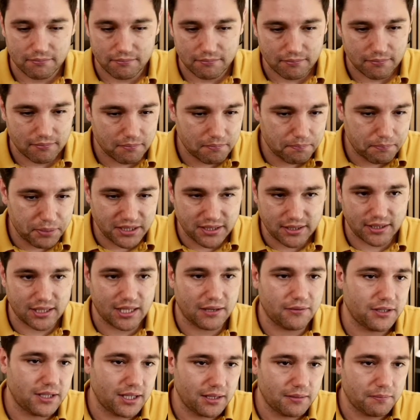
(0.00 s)
piece
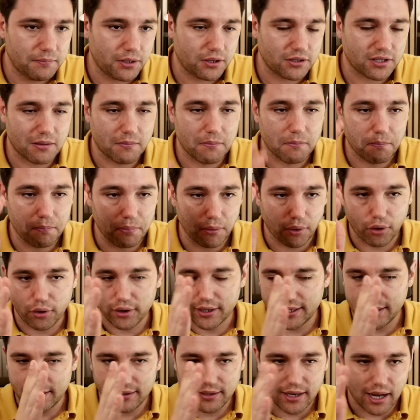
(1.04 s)
activity because I'm
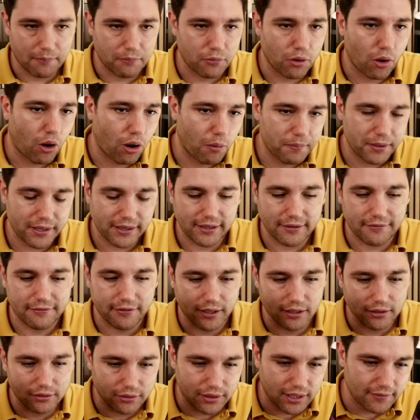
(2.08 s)
blocking, I'm not opening the file
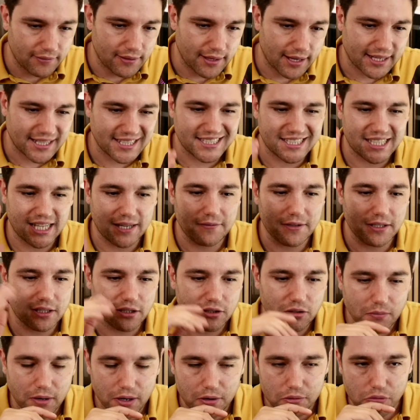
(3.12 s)
to give the activity to
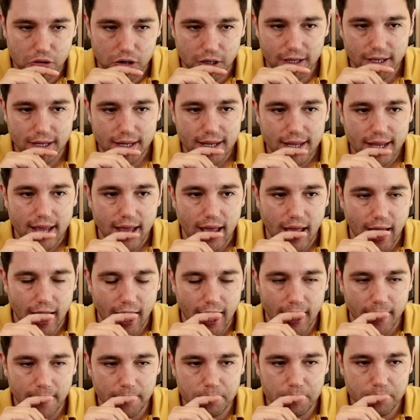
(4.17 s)
my rook.
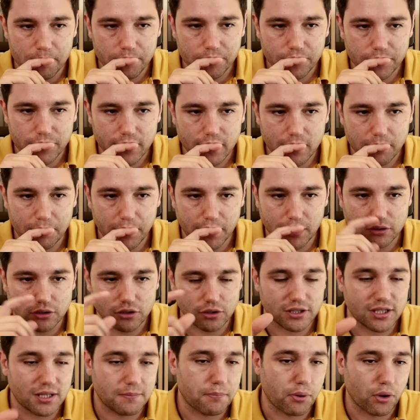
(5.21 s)
But also it's
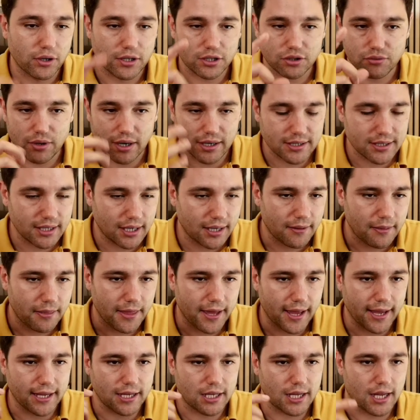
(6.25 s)
the pawn structure
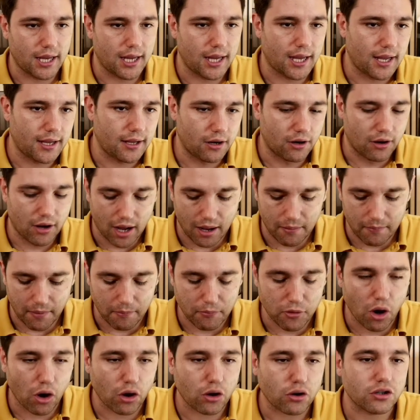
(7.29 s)
that I'm
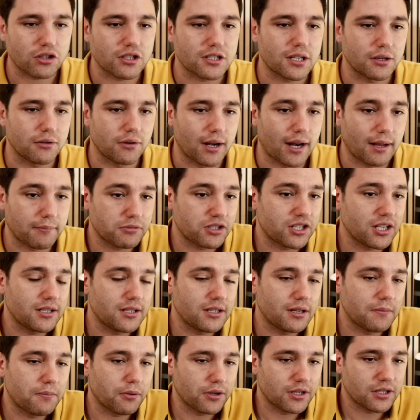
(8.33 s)
not considering. I'm changing the
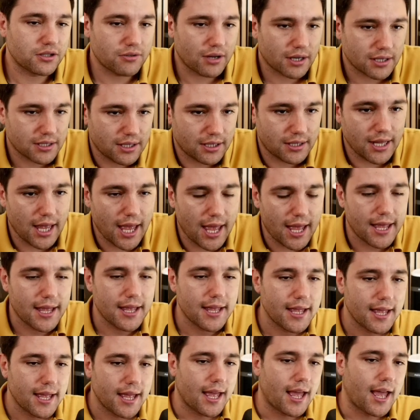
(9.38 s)
pawn structure in there,
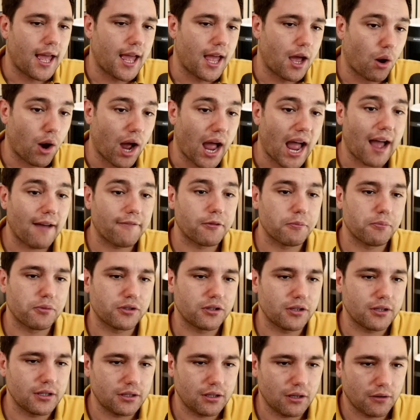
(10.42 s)
or I have the
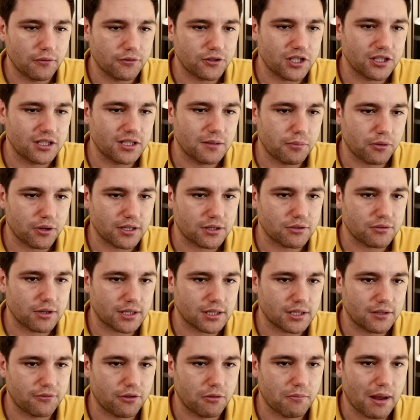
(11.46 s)
opportunity of changing the pawn structure
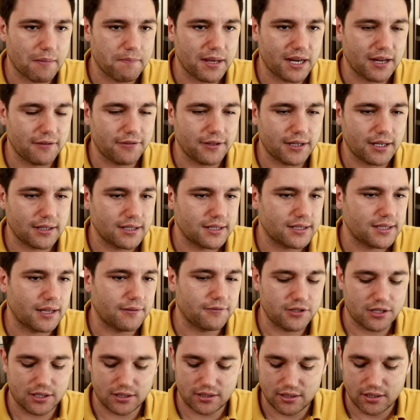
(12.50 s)
for my benefit, and instead
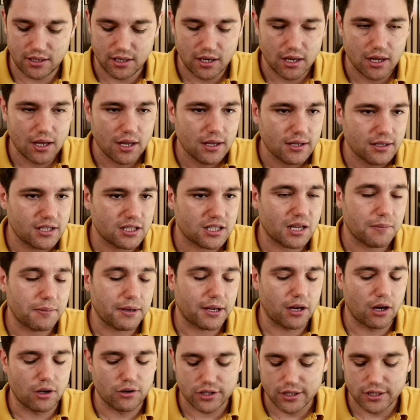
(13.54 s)
just keep it close.